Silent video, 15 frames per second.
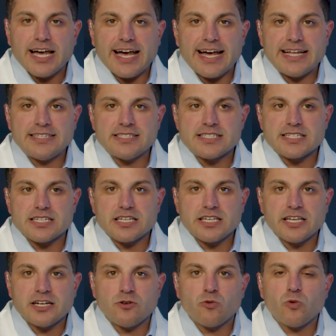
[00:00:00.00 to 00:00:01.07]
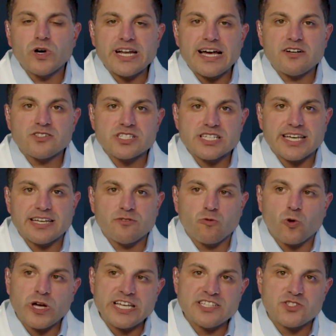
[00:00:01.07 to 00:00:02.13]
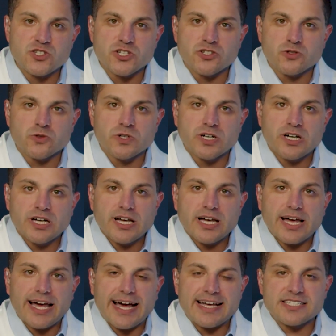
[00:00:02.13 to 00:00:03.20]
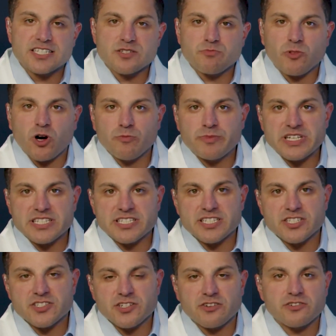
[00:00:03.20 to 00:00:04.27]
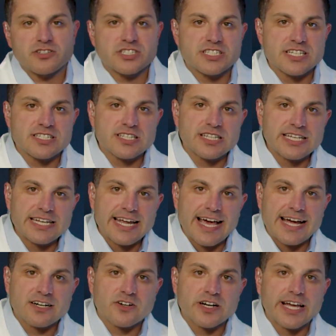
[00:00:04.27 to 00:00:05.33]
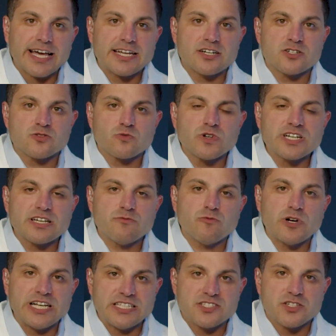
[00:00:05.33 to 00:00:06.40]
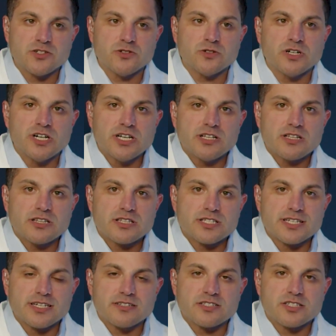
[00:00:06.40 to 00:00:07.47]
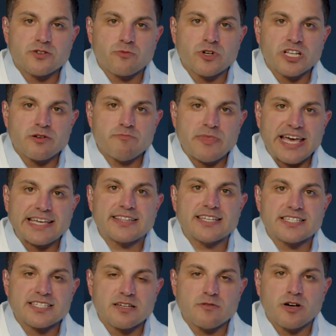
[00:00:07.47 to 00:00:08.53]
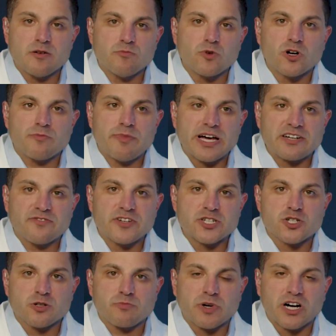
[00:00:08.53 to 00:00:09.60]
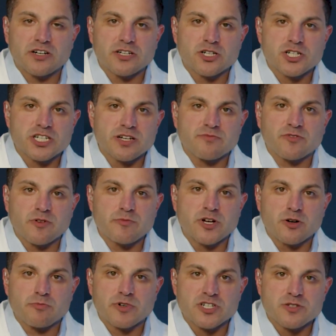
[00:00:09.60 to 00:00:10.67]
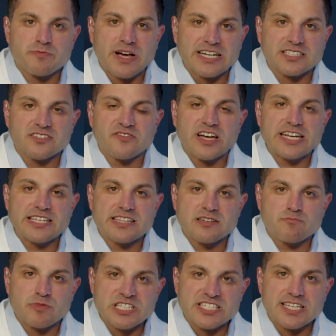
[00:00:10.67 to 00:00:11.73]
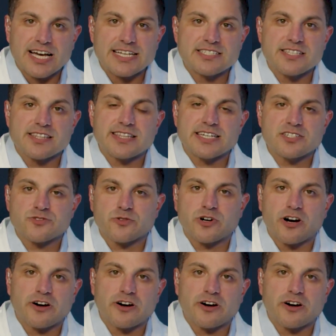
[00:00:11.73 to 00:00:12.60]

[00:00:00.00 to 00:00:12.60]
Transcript: And, what else can we do as small business owners, as lead aggregators? What can we do to really make this a more beneficial partnership from your perspective? Anything besides the things we're